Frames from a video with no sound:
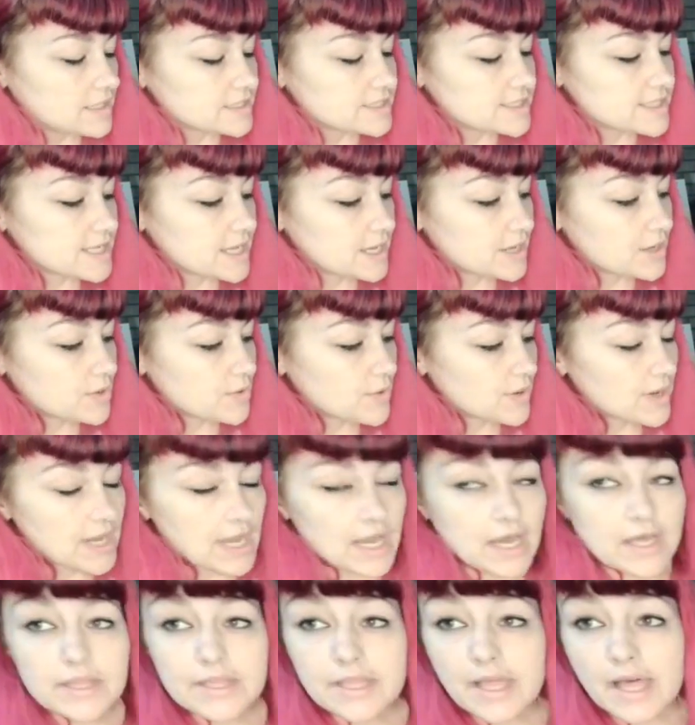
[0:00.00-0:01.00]
So
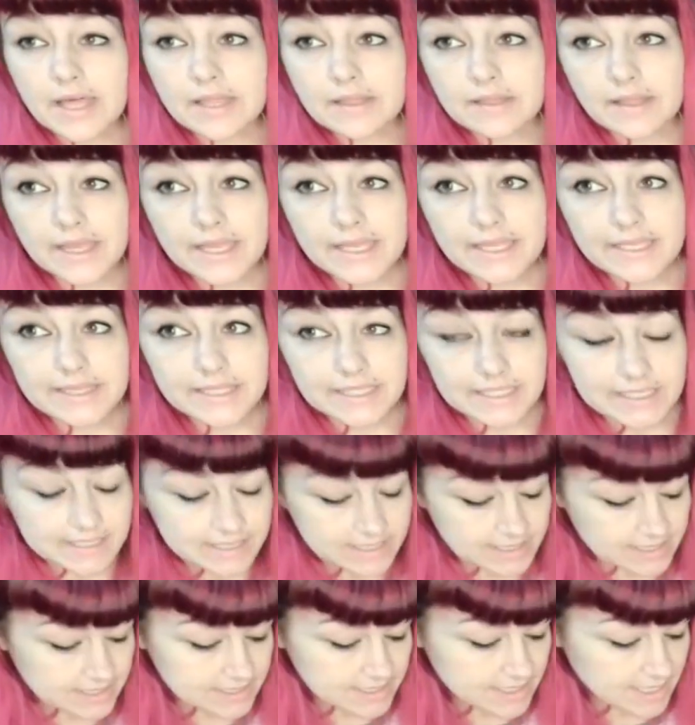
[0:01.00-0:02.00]
I like
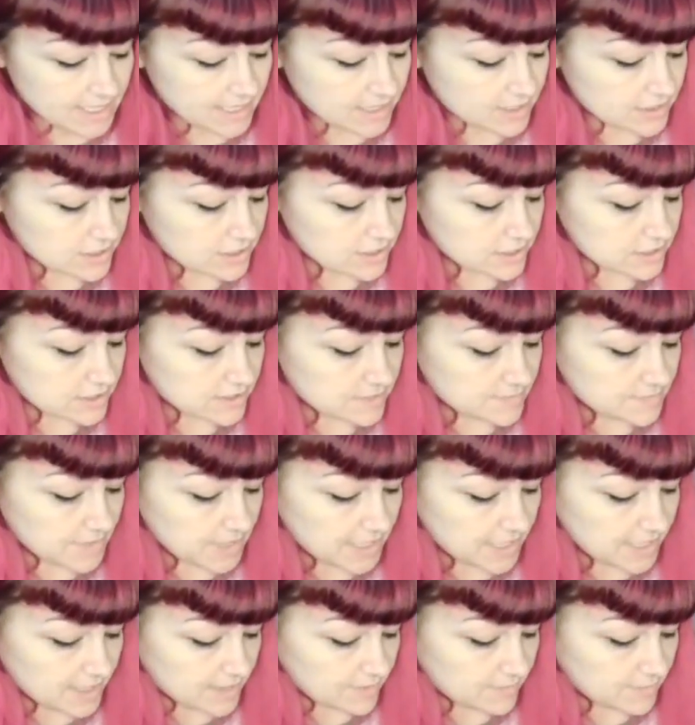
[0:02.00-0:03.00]
these containers.
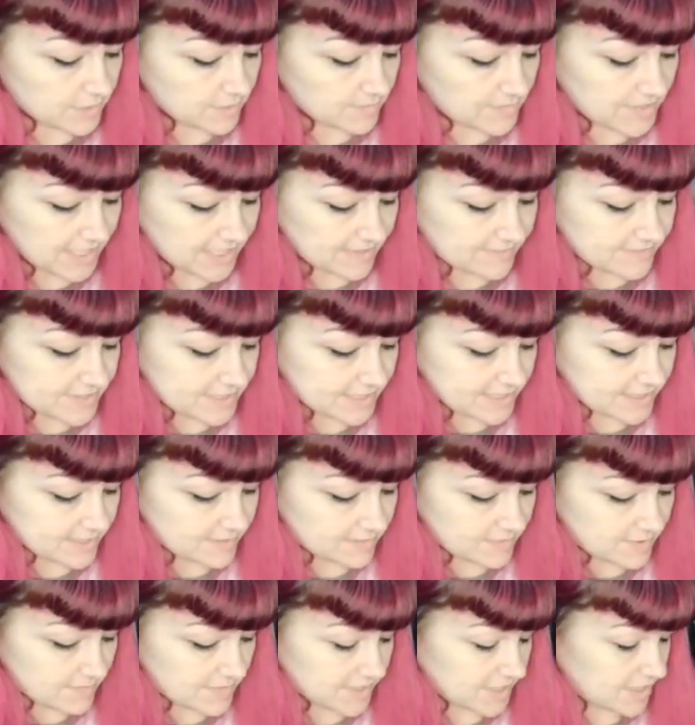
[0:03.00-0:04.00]
You may have
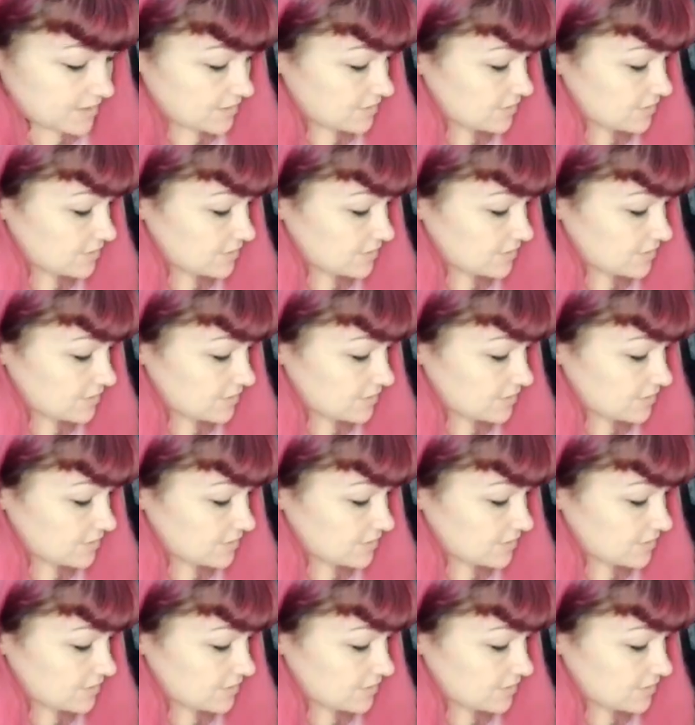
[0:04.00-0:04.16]
seen them in my